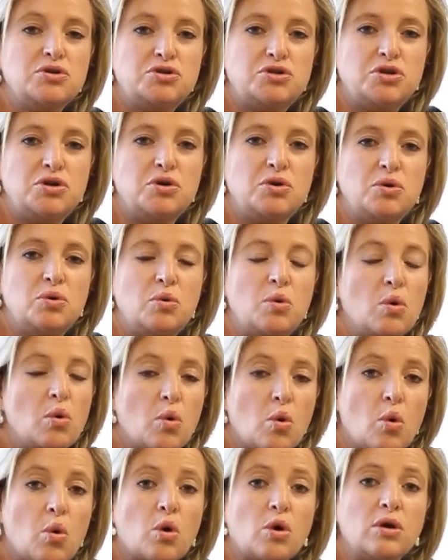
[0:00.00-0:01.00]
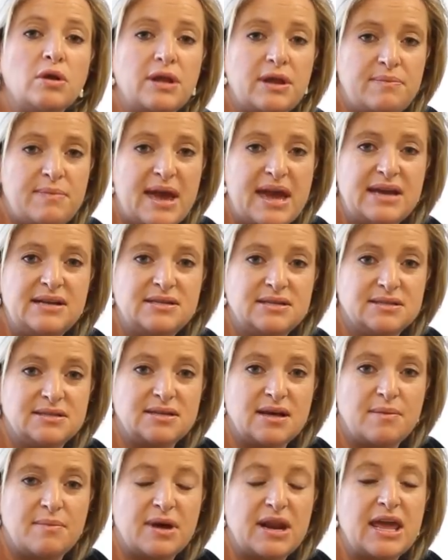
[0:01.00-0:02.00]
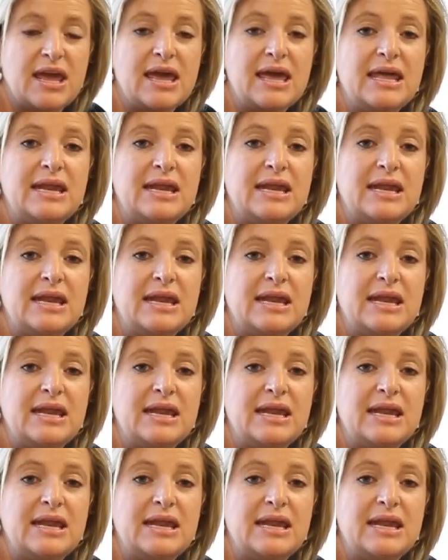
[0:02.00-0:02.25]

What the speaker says: to orally made to somebody.